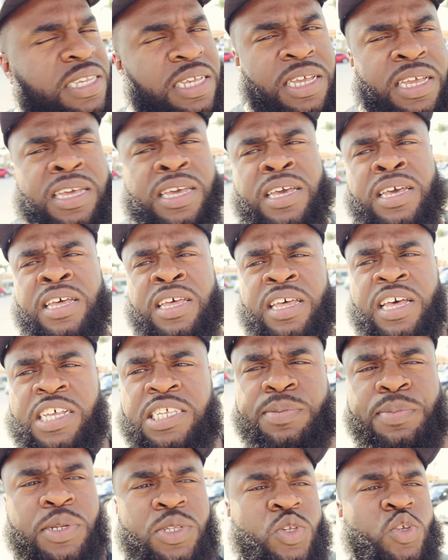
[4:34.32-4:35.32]
say I
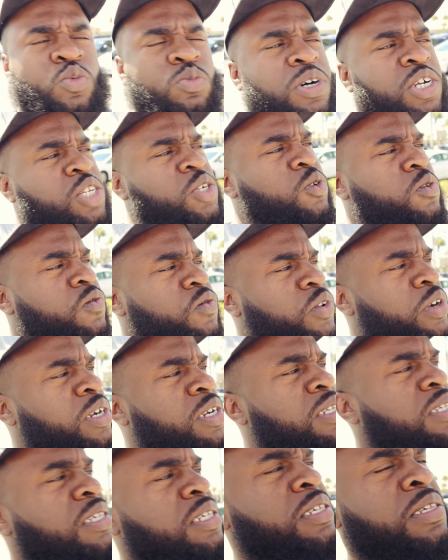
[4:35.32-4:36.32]
spend too much on
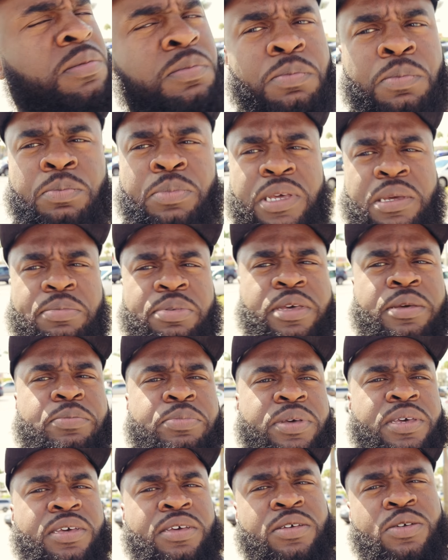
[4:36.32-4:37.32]
fragrances. Big
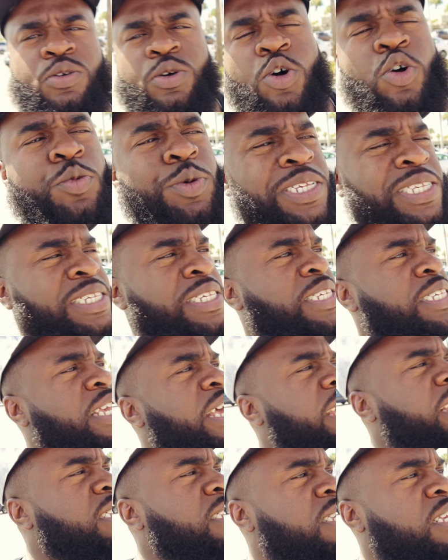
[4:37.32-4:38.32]
BB, you're always in
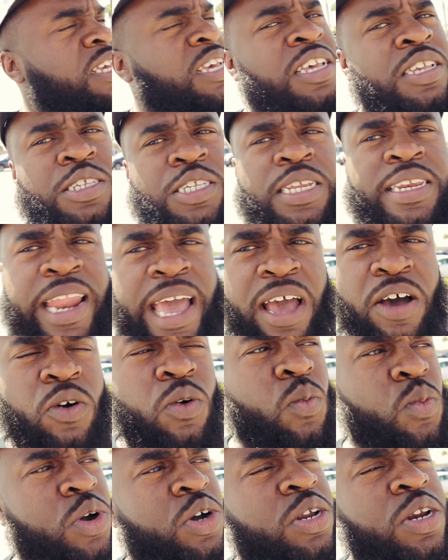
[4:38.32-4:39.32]
sex. So now
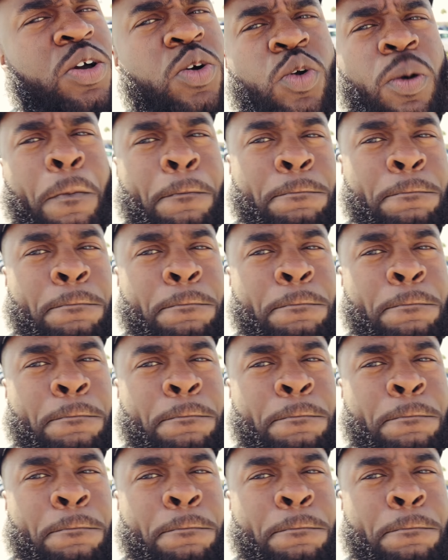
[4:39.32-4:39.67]
we're gonna go to